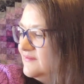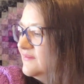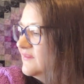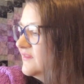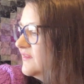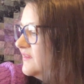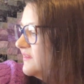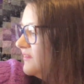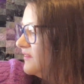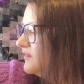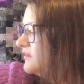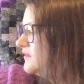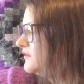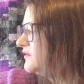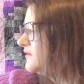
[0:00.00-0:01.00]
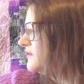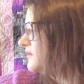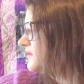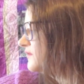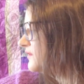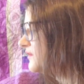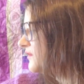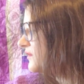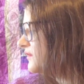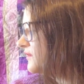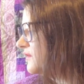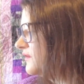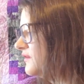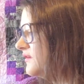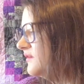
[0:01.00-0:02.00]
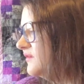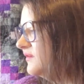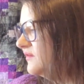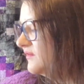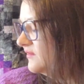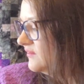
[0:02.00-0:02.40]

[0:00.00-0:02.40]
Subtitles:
Nobody speaks.